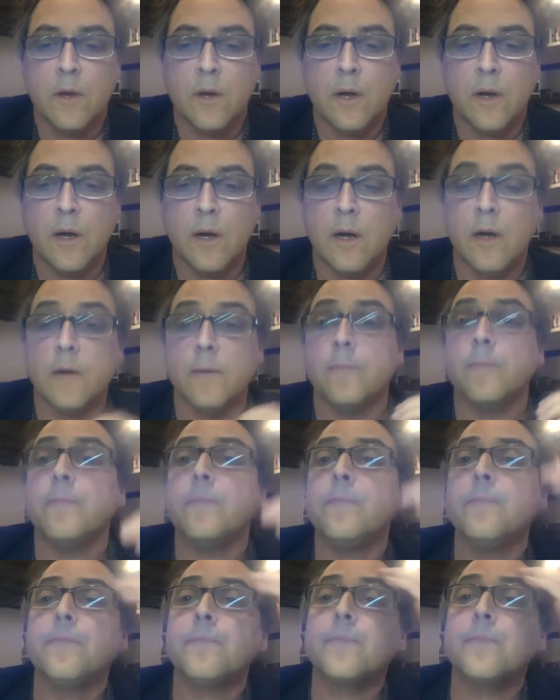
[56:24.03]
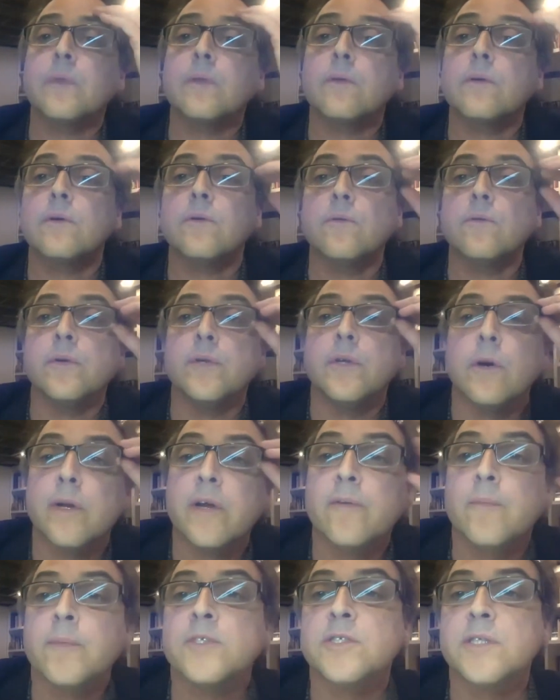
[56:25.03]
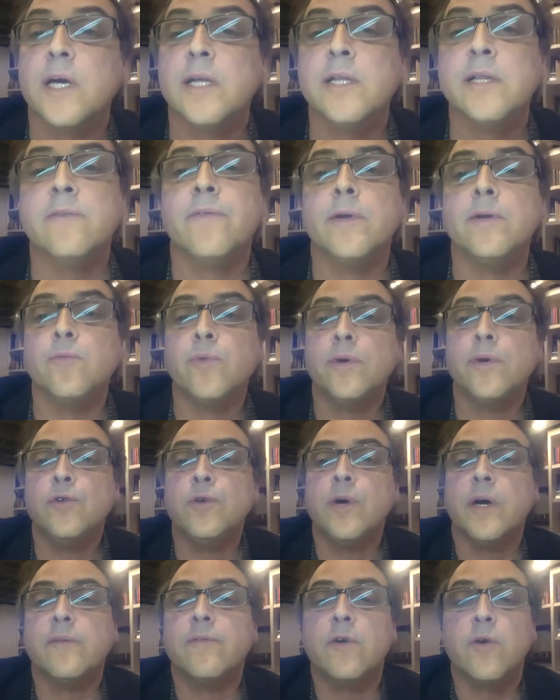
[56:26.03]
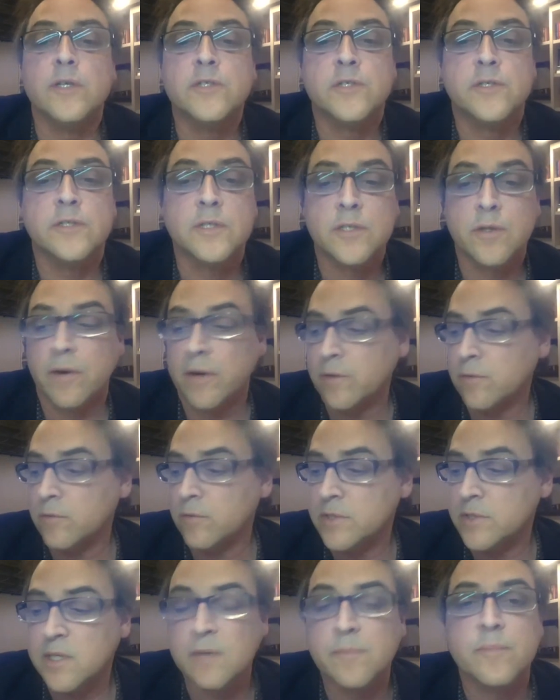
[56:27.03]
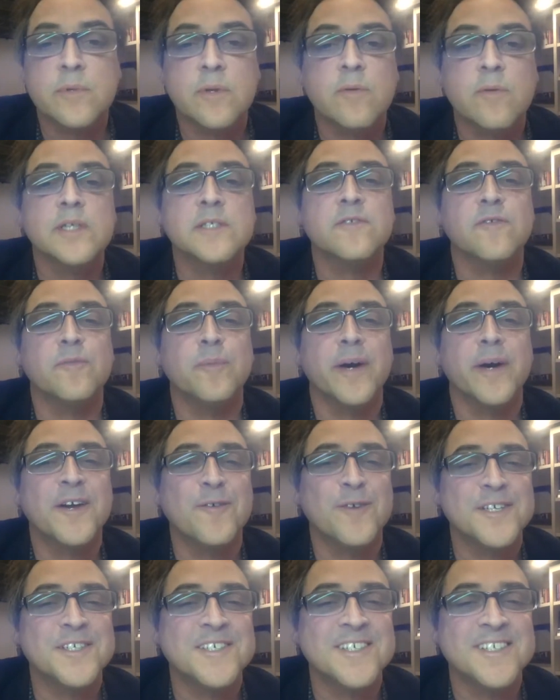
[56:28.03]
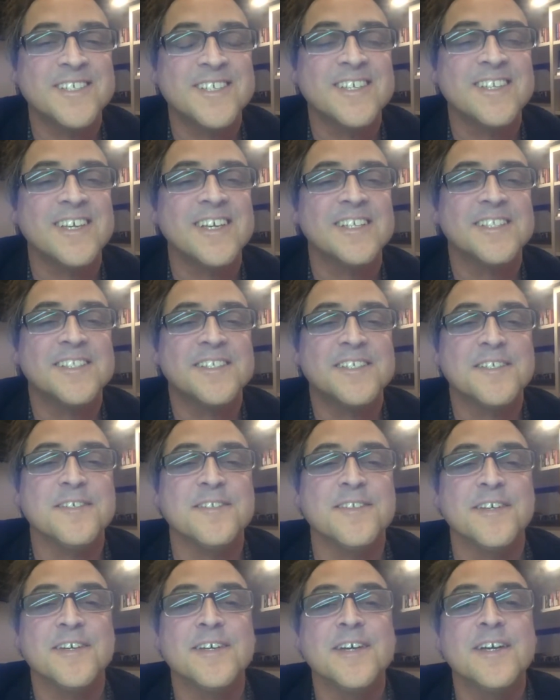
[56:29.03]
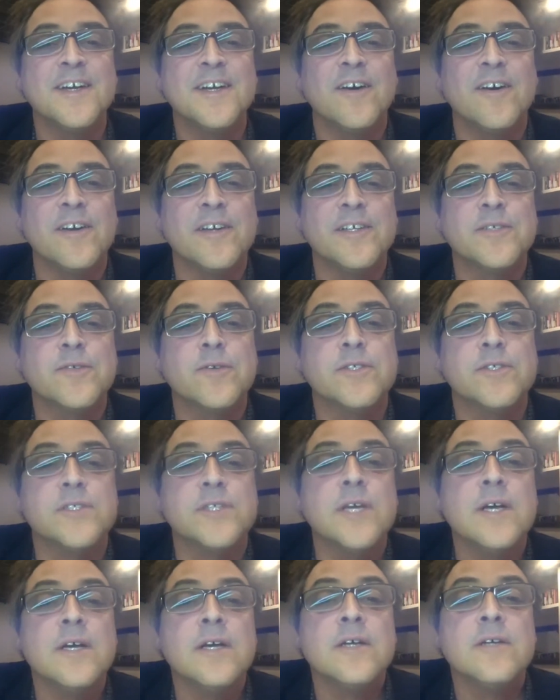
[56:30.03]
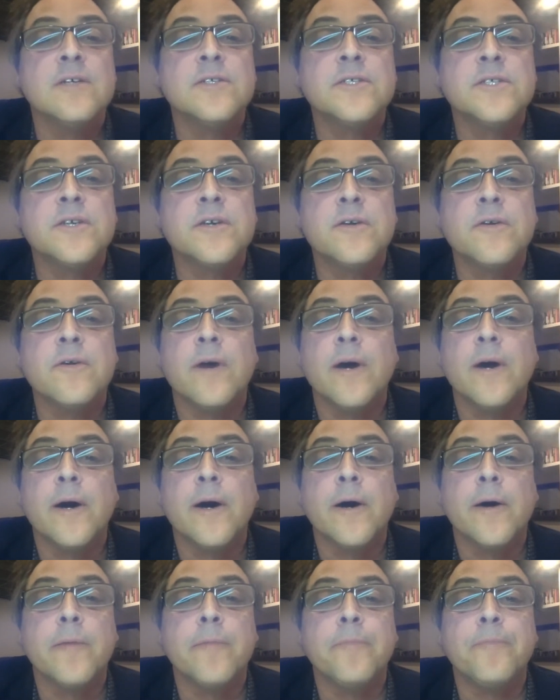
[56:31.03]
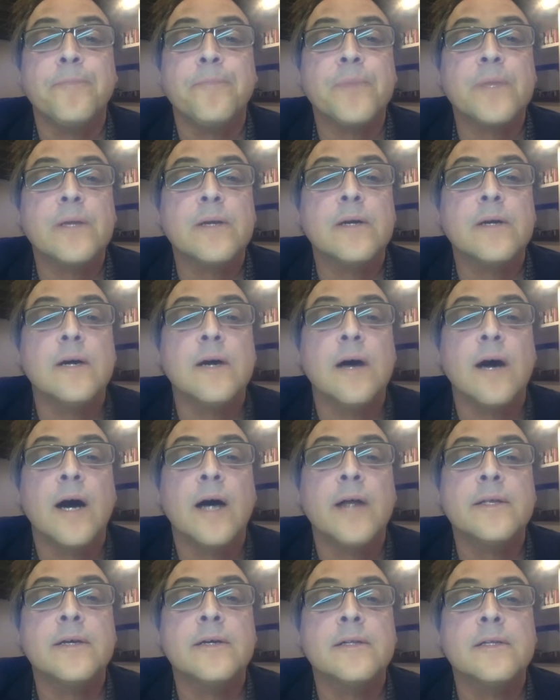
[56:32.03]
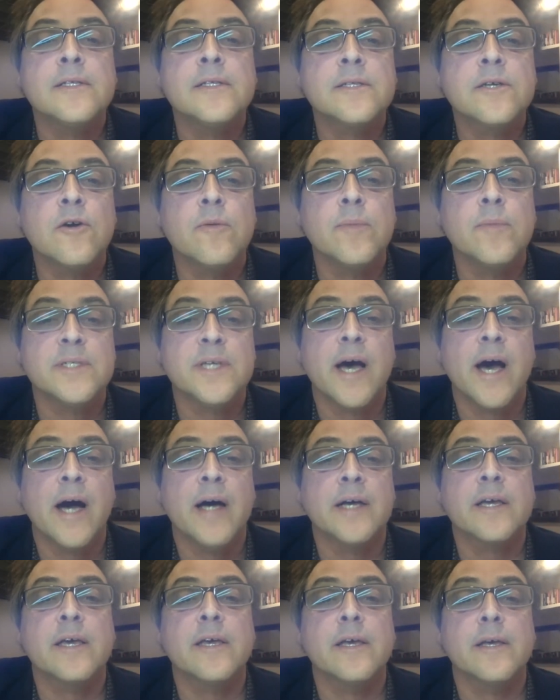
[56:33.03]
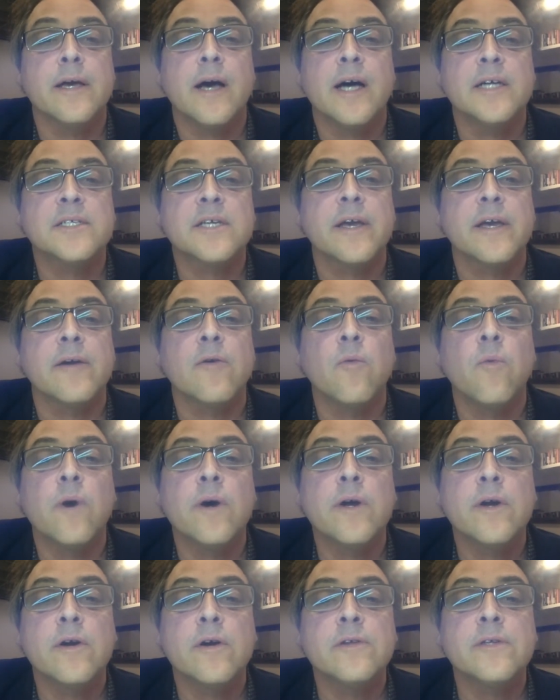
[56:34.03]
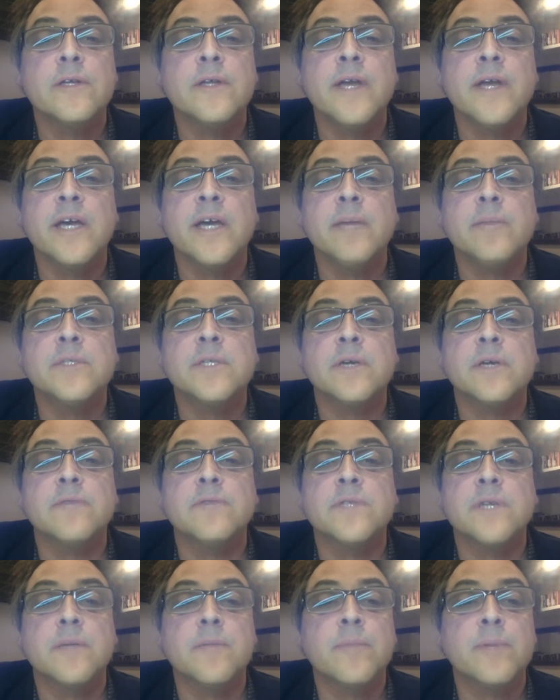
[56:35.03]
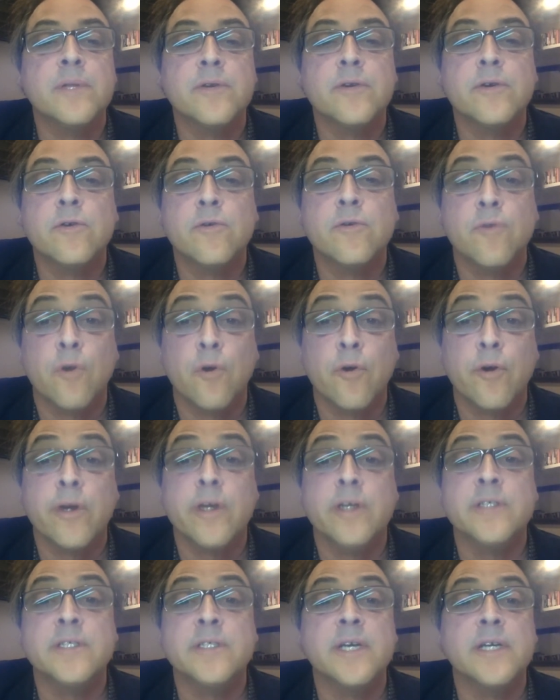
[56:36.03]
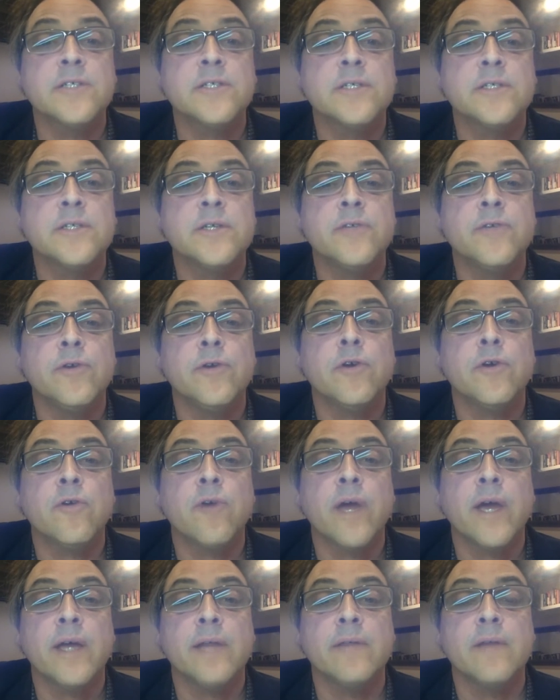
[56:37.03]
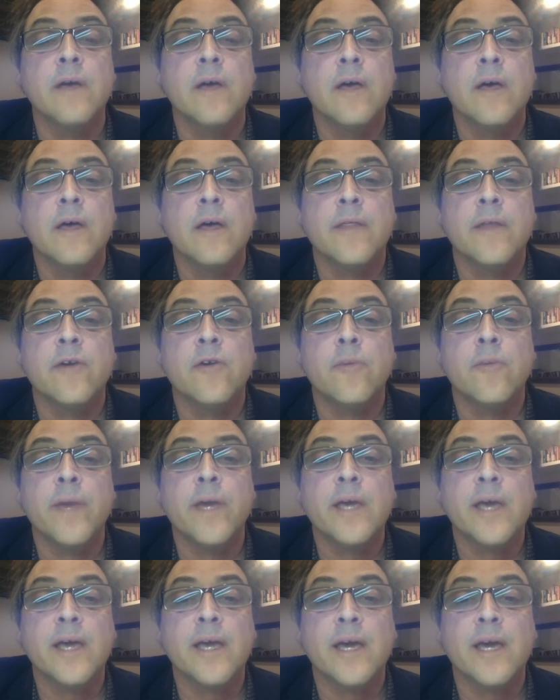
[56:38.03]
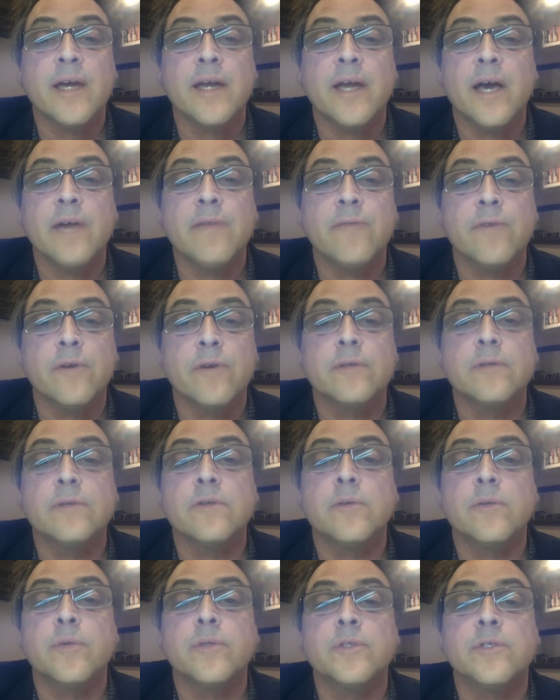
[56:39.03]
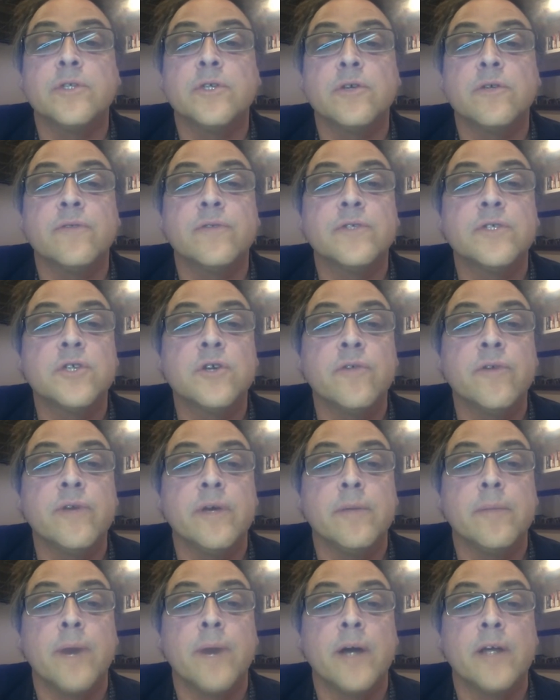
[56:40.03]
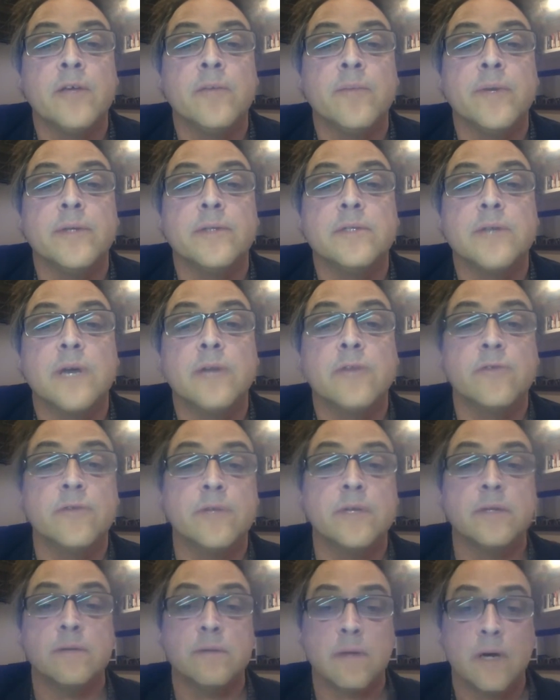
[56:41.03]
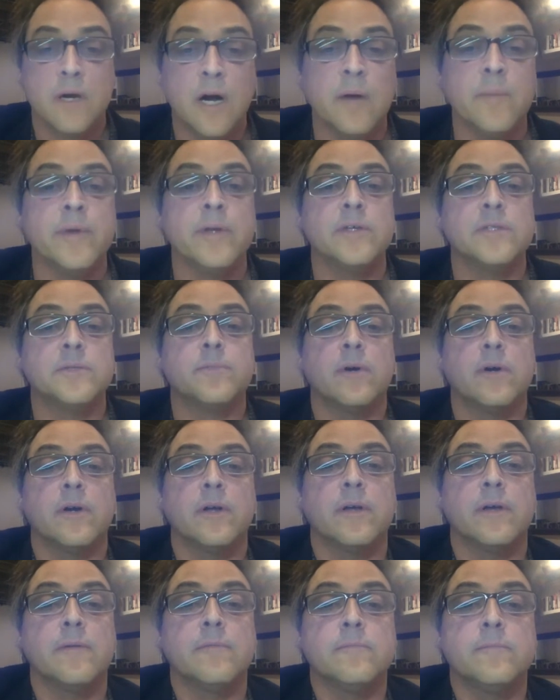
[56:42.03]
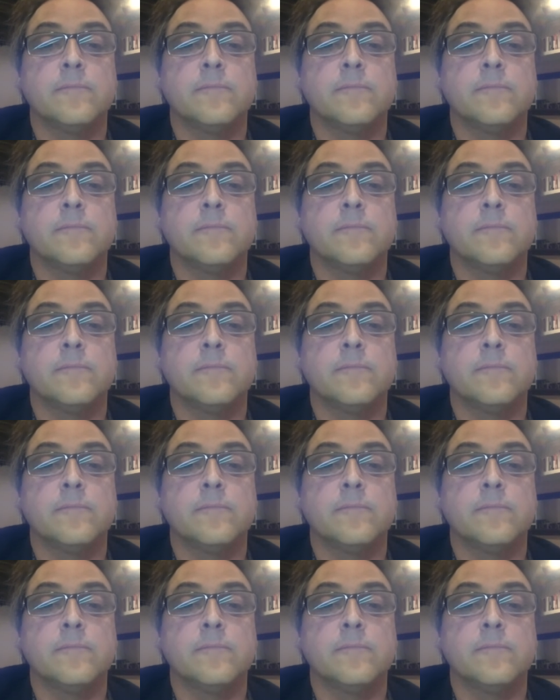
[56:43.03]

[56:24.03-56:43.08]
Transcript: Uh, we don't have much time left and we do have questions. So I will skip the rest of my questions and get to the audience question. So um, uh, Hanna Liskom is asking, asking, what are the names of some political organizations in Ukraine that are making an effort to preserve Soviet monuments other than the Communist Party?